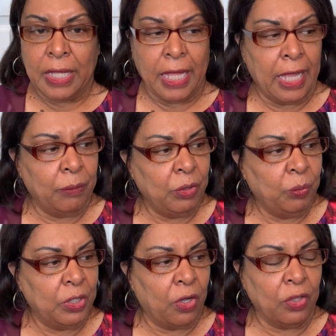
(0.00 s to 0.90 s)
And we
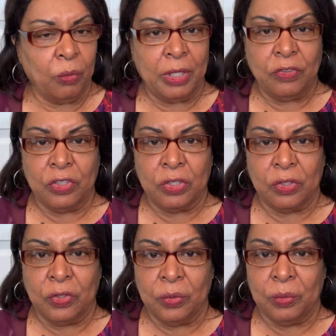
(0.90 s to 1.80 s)
went all the way to the,
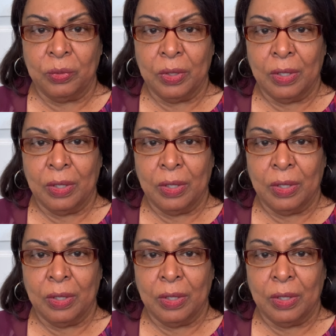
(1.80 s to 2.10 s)
to